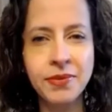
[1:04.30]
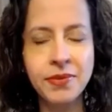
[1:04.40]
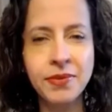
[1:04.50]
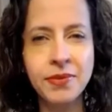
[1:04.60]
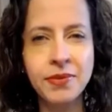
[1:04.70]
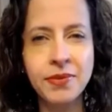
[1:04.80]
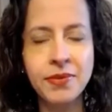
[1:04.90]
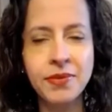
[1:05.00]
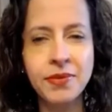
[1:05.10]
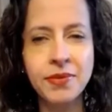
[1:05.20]

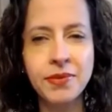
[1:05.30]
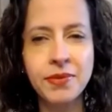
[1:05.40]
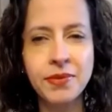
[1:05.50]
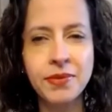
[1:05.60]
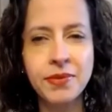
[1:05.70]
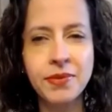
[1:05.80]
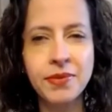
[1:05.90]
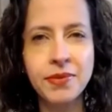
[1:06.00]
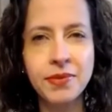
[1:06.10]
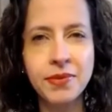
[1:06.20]

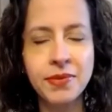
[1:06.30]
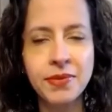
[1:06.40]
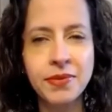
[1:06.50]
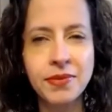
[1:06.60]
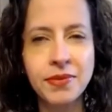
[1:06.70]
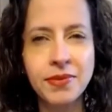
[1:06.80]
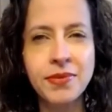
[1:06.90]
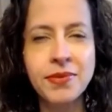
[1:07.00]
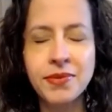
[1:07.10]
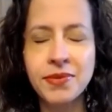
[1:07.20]

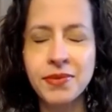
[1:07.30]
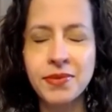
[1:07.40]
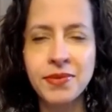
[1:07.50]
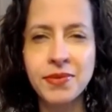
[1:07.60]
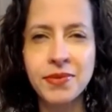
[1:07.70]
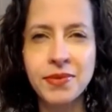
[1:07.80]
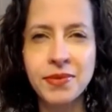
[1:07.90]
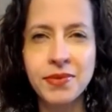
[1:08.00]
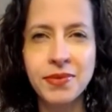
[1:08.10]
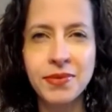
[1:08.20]

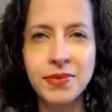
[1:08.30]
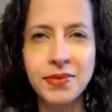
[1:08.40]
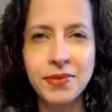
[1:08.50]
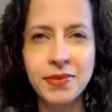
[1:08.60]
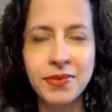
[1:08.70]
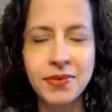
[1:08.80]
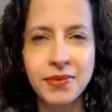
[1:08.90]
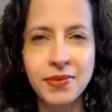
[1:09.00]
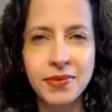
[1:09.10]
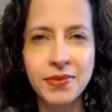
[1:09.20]

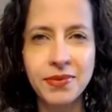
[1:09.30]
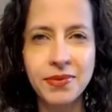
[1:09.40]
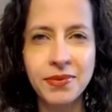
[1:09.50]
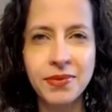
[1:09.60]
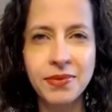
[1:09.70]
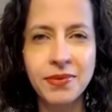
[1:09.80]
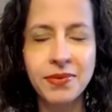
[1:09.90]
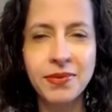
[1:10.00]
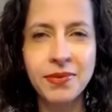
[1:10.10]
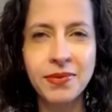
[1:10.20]

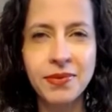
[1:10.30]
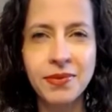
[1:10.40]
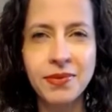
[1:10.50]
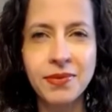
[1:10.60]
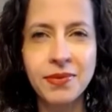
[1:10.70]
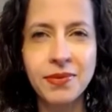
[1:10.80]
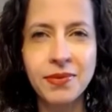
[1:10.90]
(not speaking)